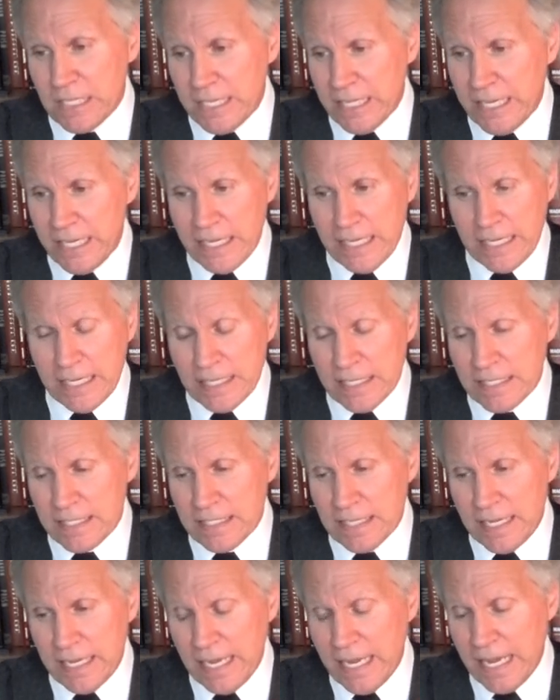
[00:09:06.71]

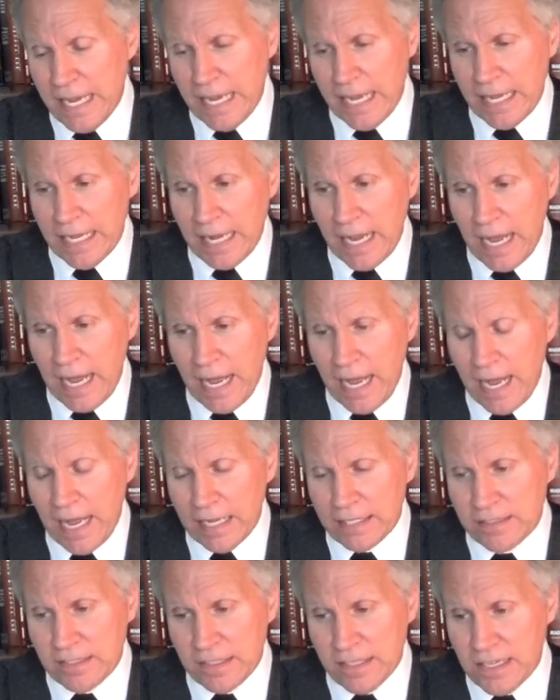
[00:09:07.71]
And
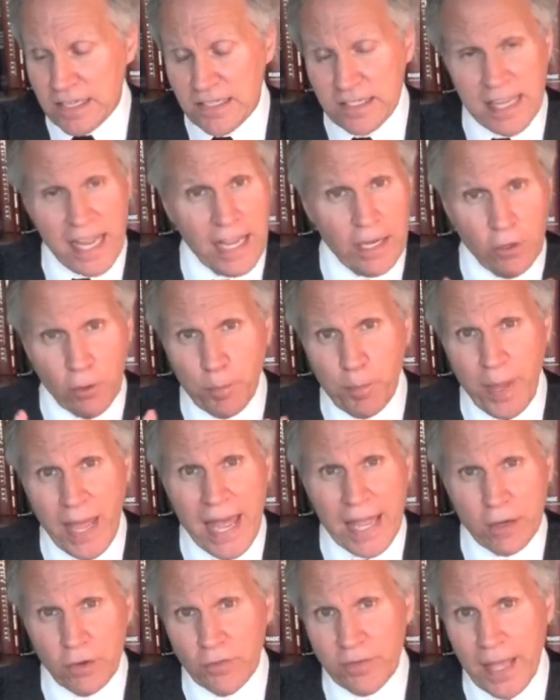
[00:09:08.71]
to this day, I look
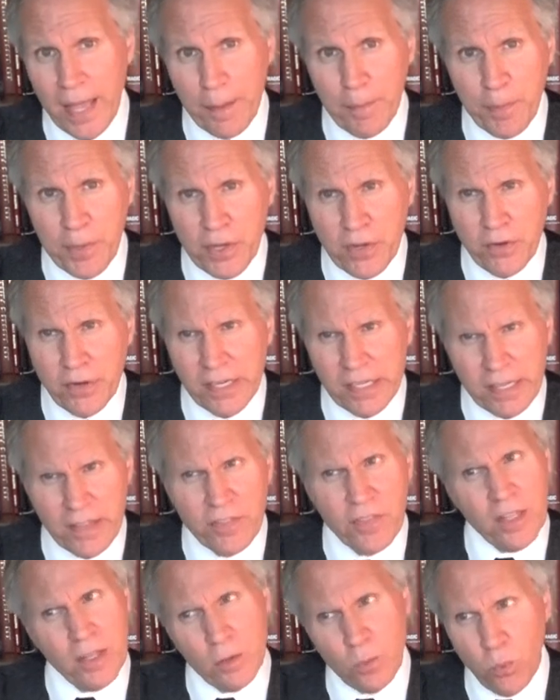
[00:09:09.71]
back on that period
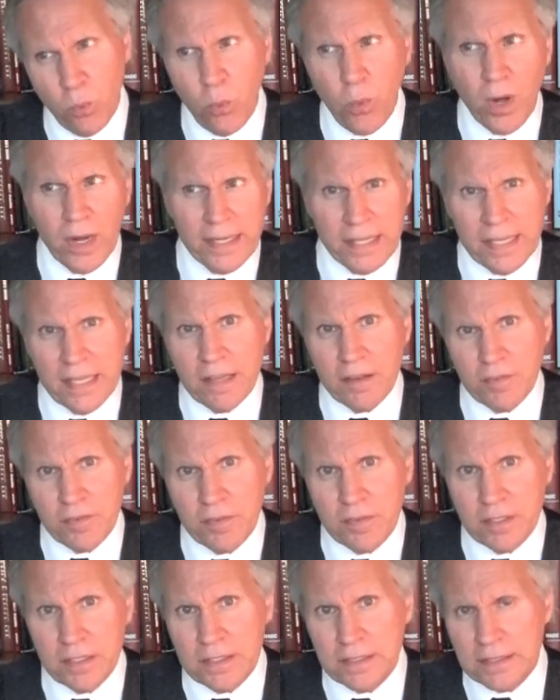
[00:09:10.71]
and think, what
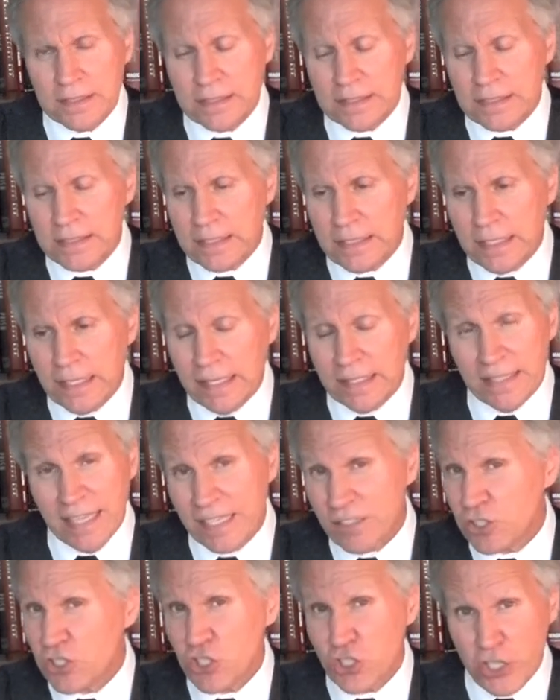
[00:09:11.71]
if? And
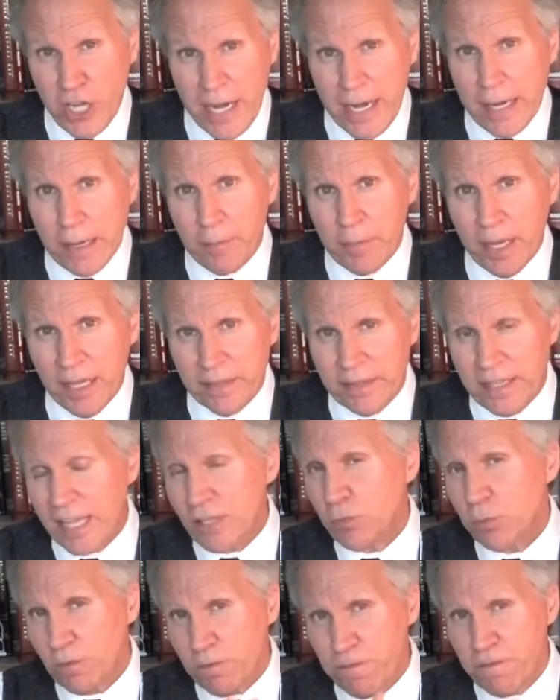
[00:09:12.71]
that's a shame. And
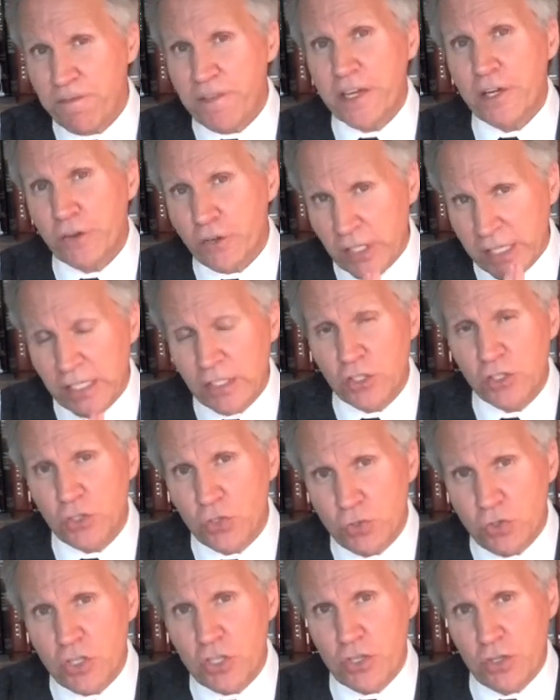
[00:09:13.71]
that's what fear can
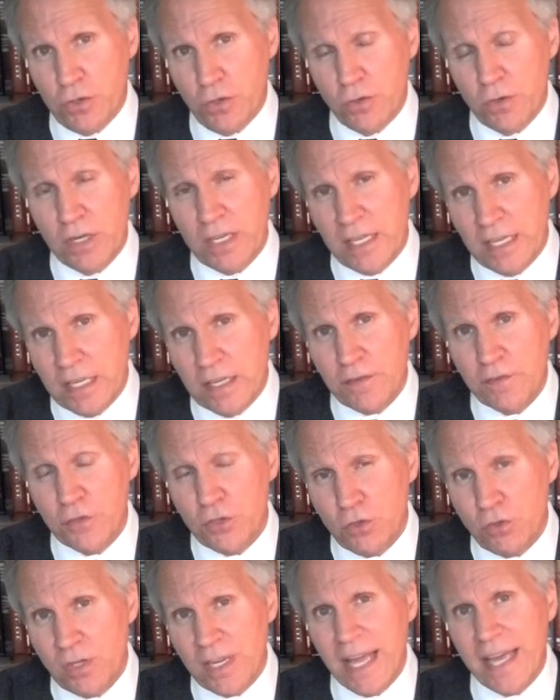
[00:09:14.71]
do to you if
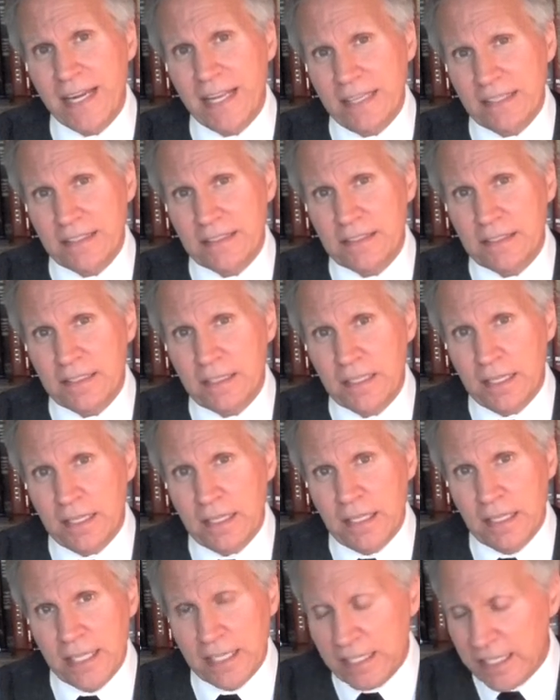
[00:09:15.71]
you let it.
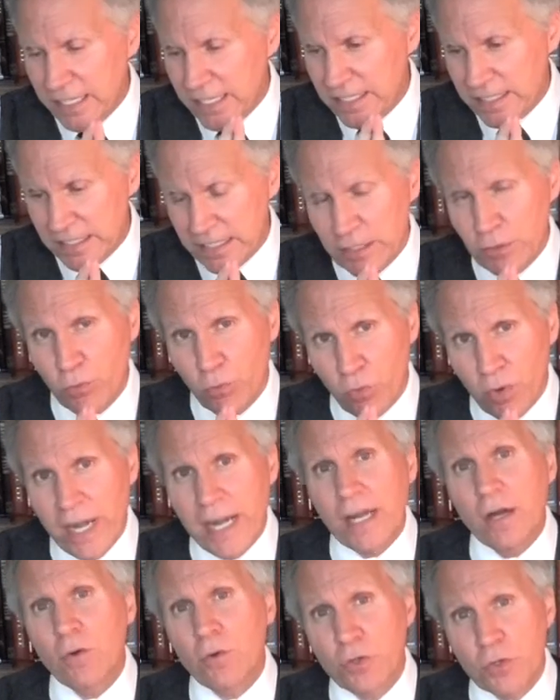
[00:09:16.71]
It can
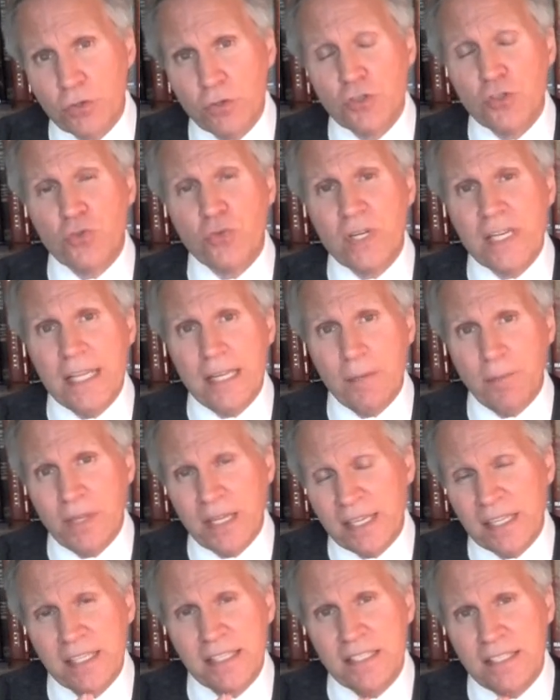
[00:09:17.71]
derail your dream.
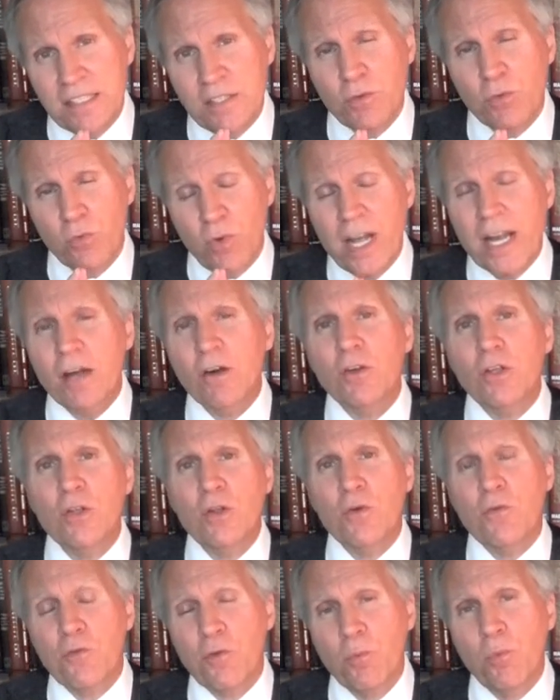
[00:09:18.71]
It can derail
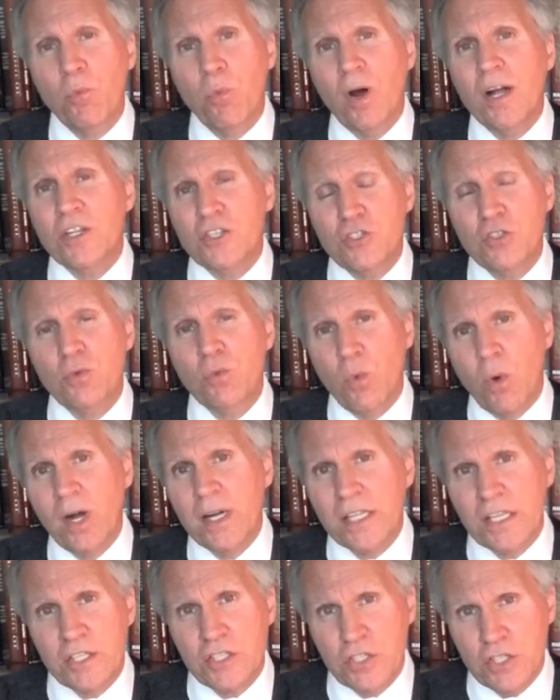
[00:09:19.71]
you from what you
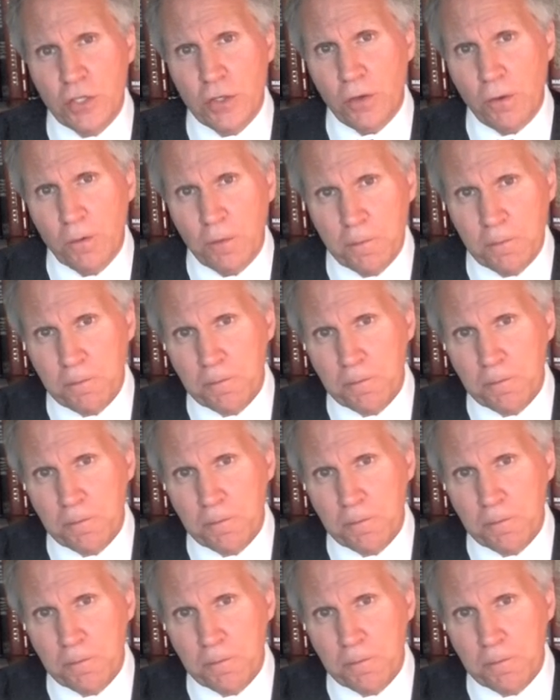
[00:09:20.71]
want to do.